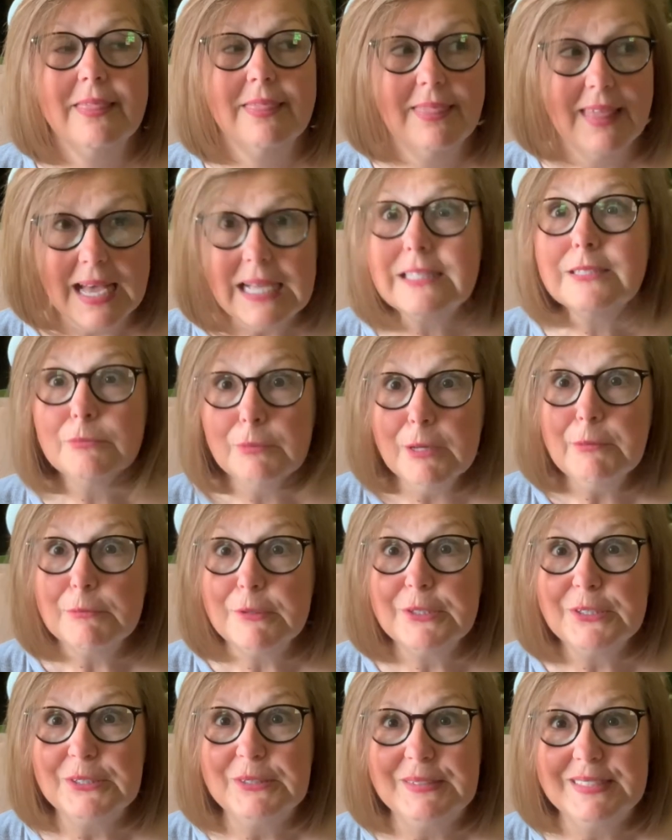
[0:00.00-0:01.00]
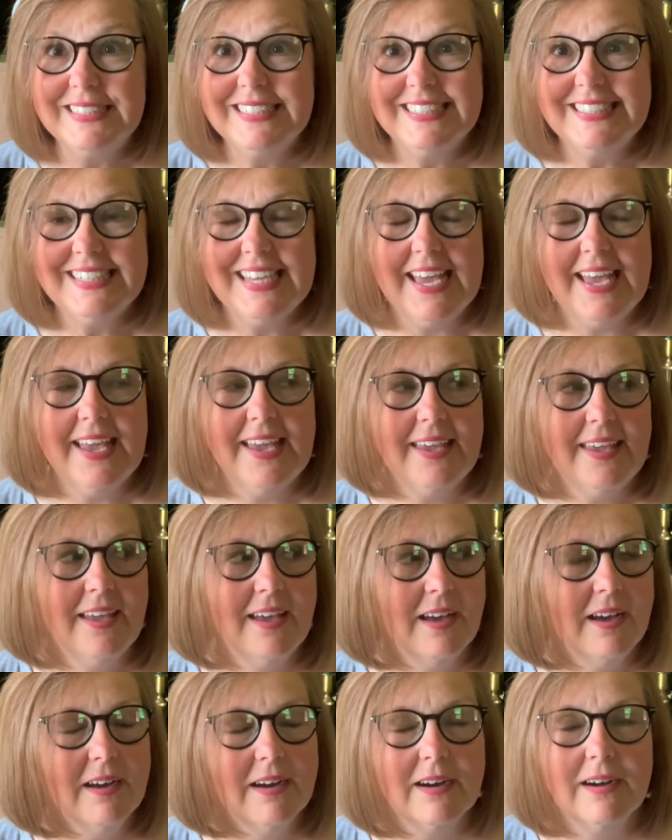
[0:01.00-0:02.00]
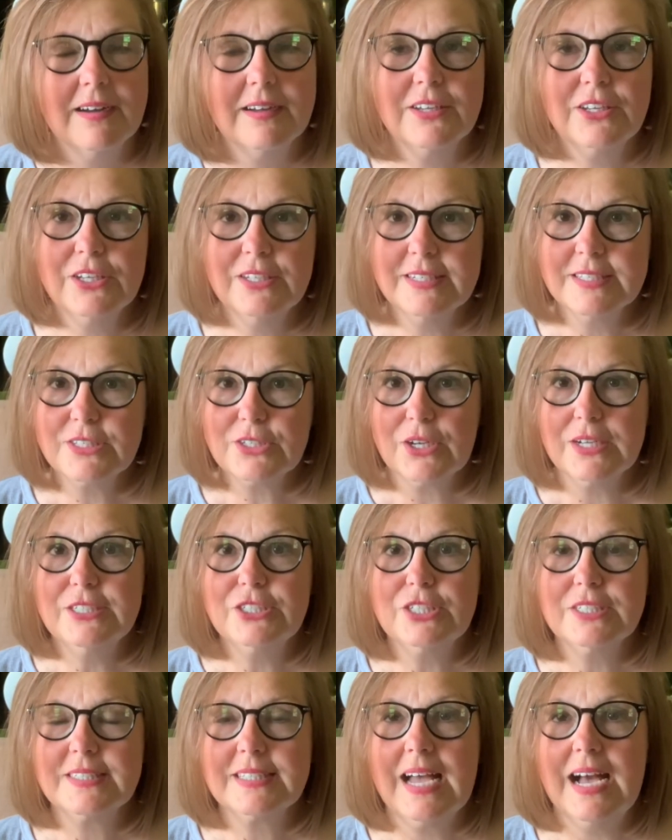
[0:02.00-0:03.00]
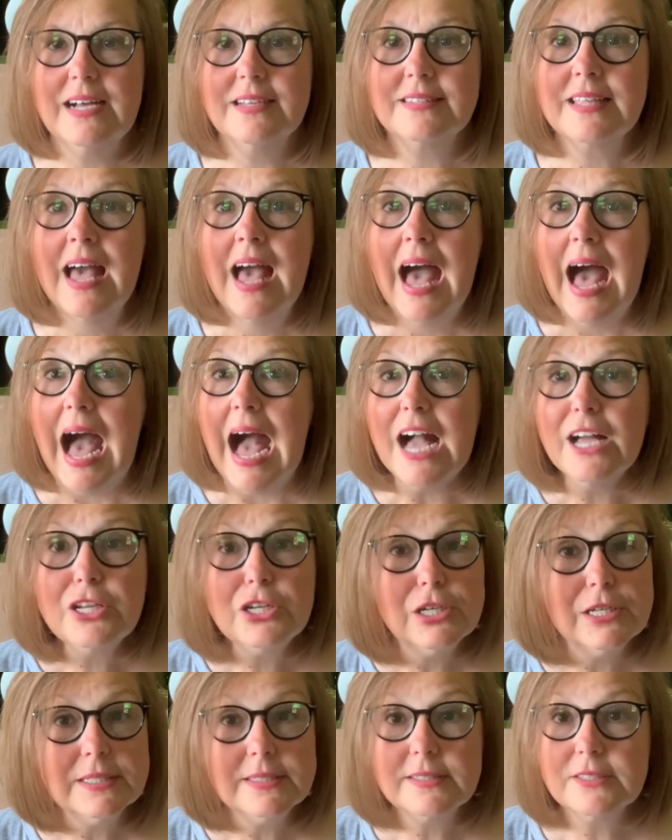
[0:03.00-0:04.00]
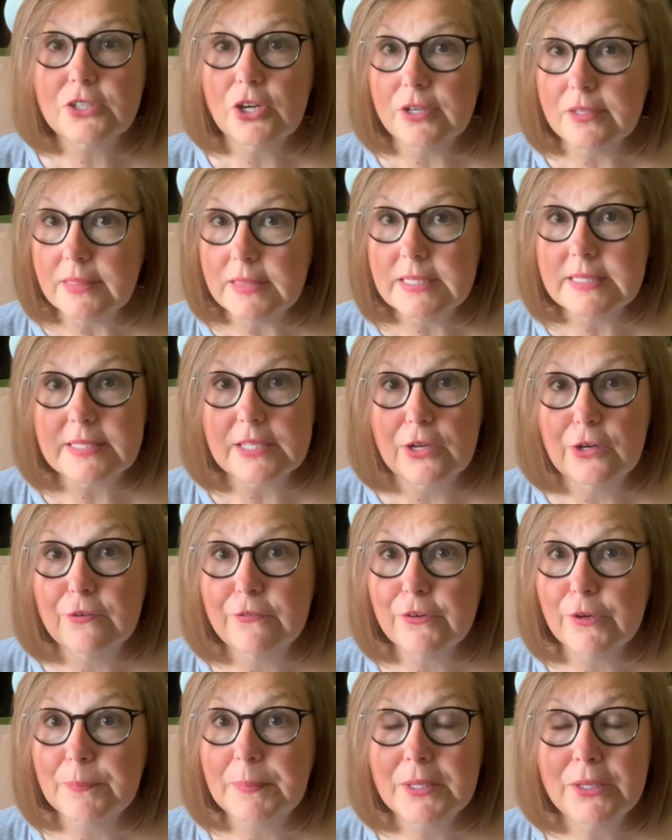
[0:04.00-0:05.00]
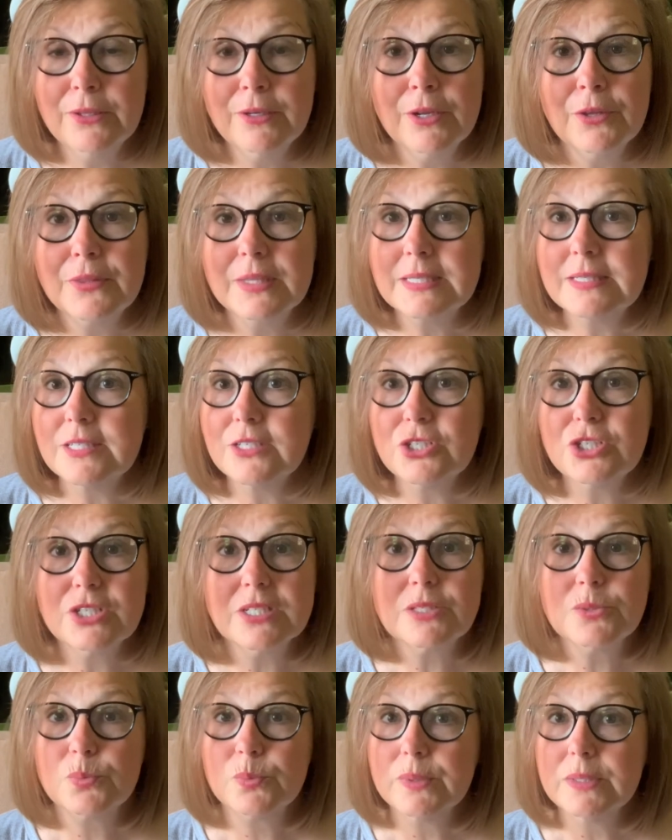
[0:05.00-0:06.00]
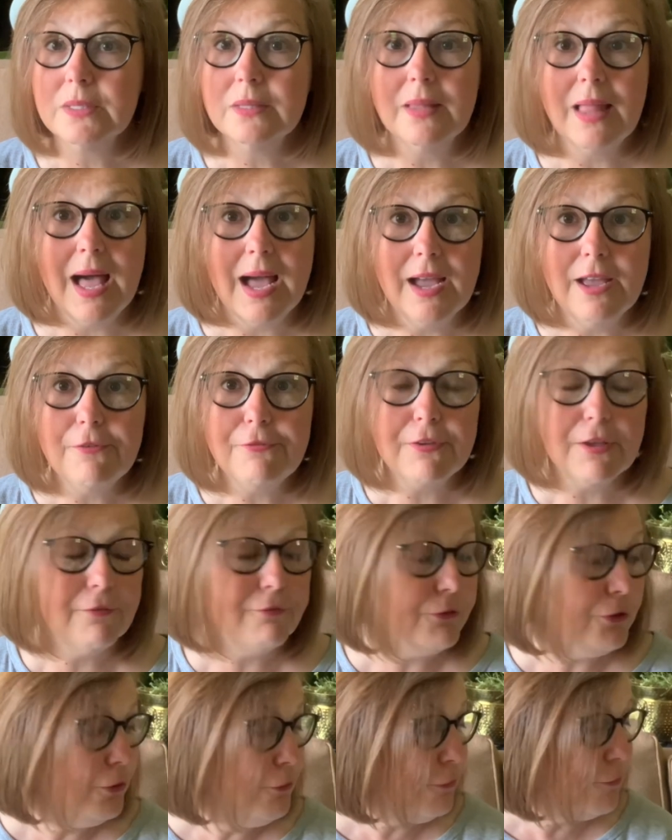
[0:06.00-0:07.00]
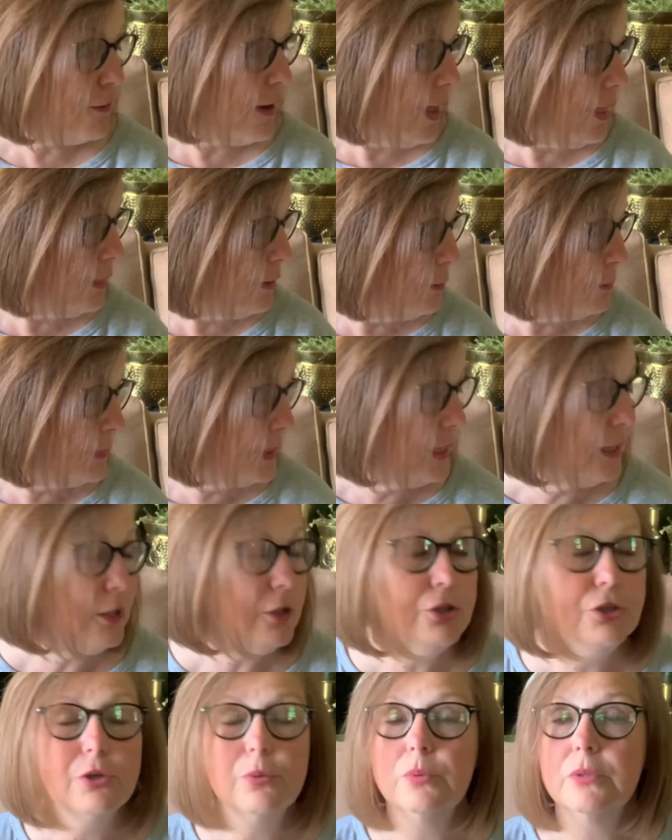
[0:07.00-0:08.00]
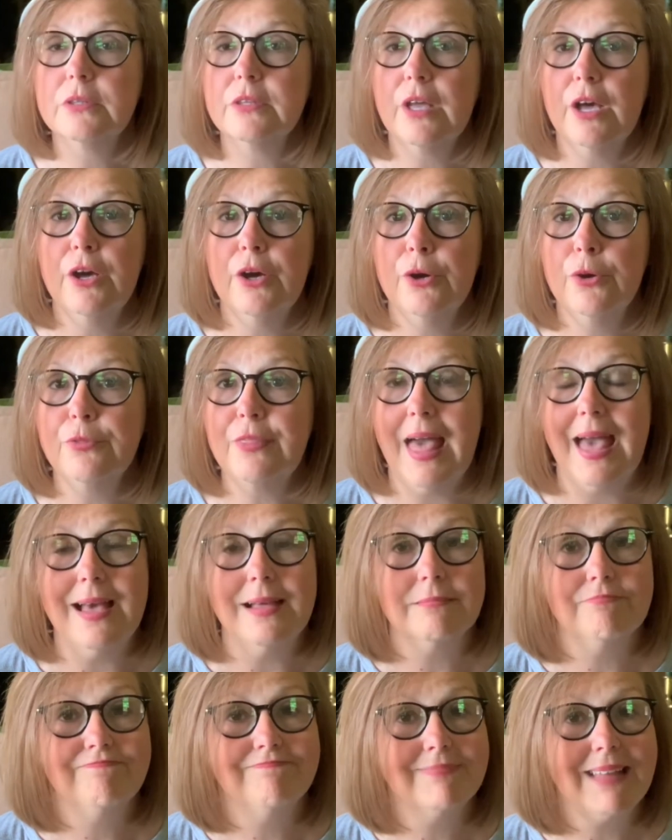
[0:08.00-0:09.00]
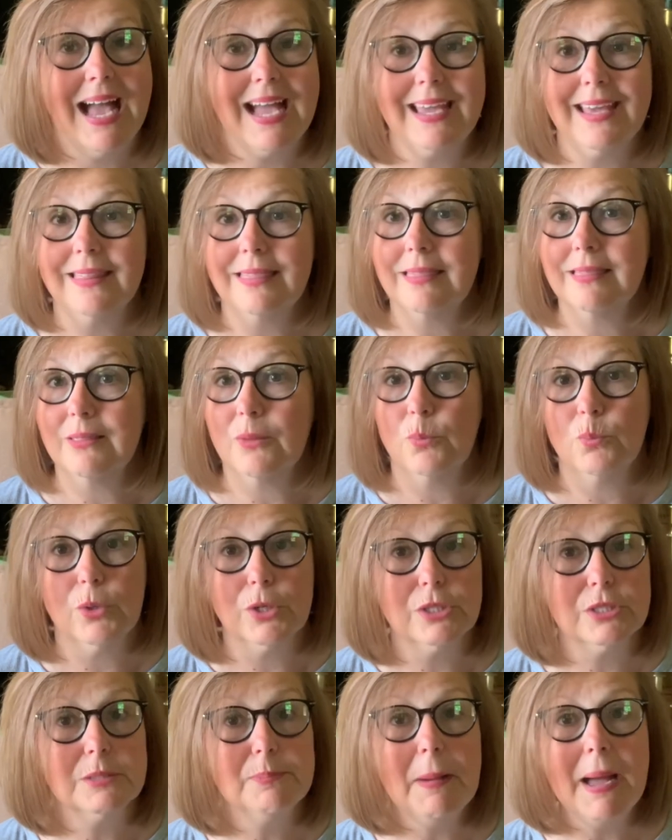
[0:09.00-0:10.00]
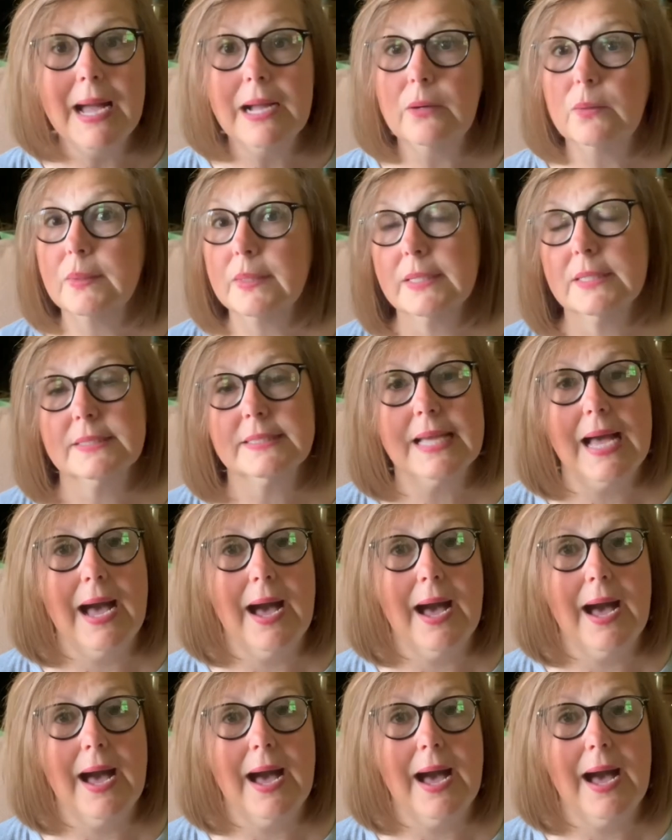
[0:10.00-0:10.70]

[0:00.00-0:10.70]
That's what we're doing today. Goodness gracious, guys. I could start this over, but this is just real life. If you follow me, you will know that I get words backwards.